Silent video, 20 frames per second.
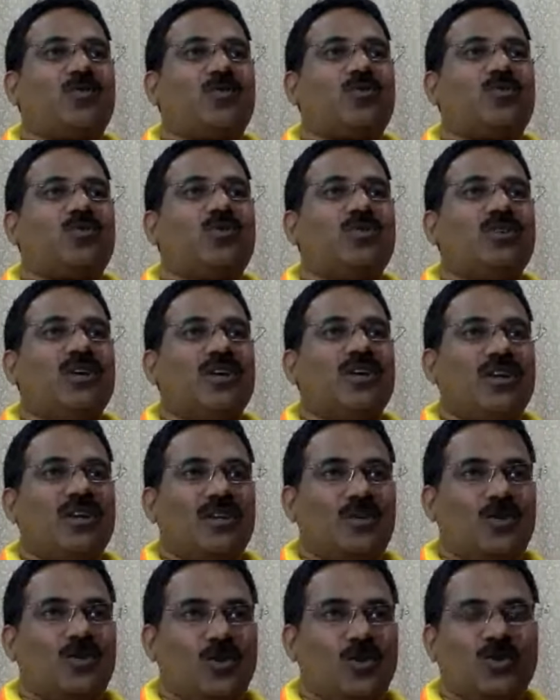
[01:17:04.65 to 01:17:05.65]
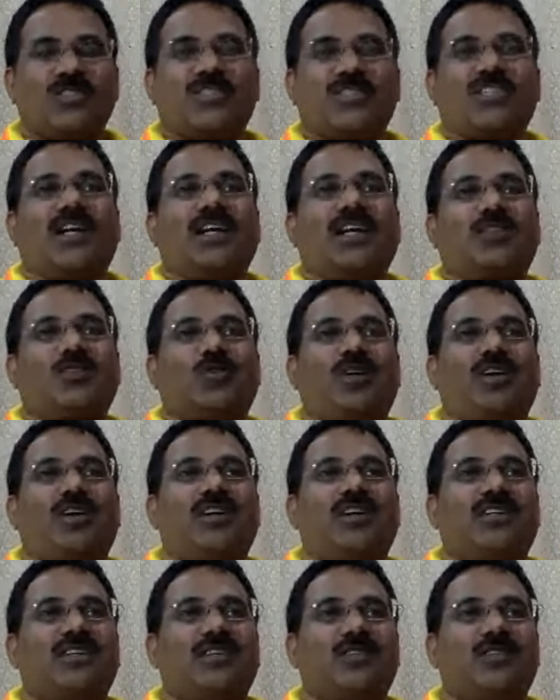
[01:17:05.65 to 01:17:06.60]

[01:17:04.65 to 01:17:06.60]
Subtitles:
to use that authority,